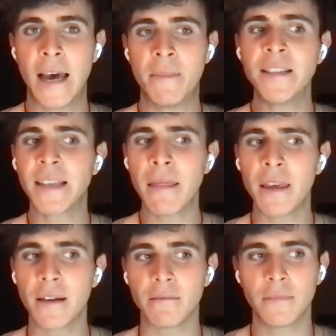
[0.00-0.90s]
I miss
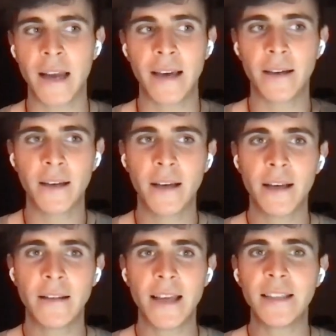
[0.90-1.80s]
something. Like
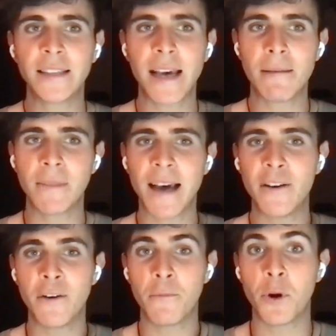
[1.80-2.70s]
there is some
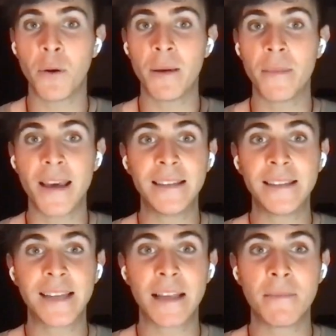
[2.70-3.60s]
kind of problem
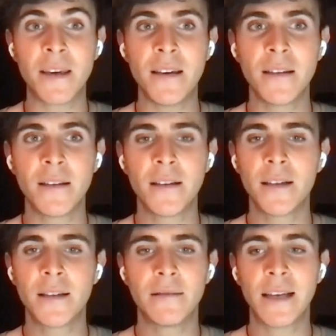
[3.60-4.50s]
inside me
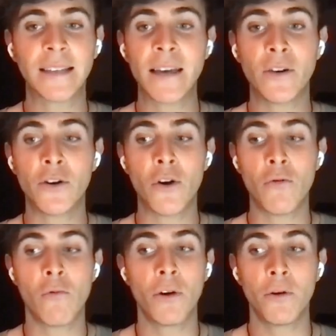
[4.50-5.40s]
that I don't
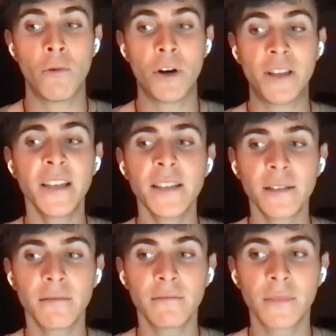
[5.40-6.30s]
know what it
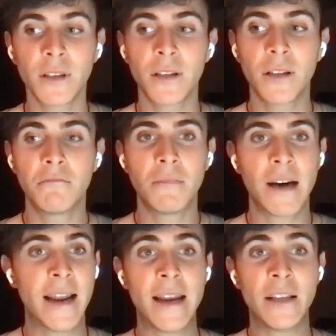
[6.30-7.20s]
is,
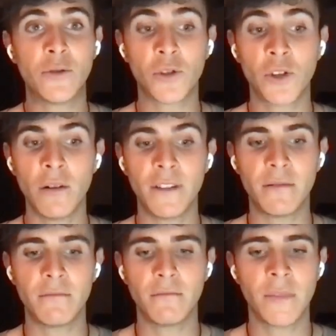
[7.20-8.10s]
and I need to solve
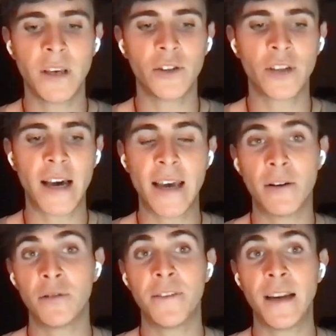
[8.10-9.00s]
it because I
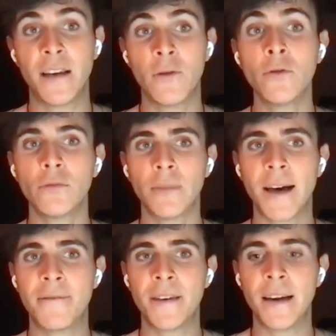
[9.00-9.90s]
am not feeling good.
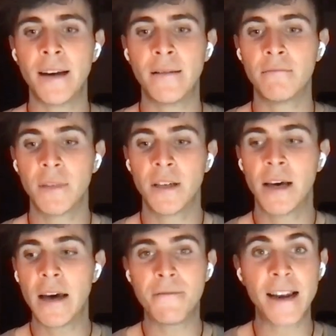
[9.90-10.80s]
I feel
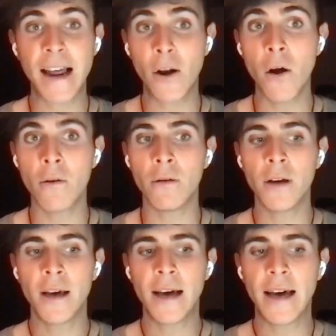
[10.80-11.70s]
alone,
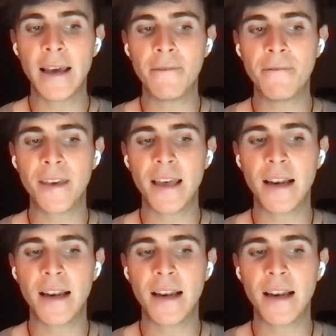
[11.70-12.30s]
and I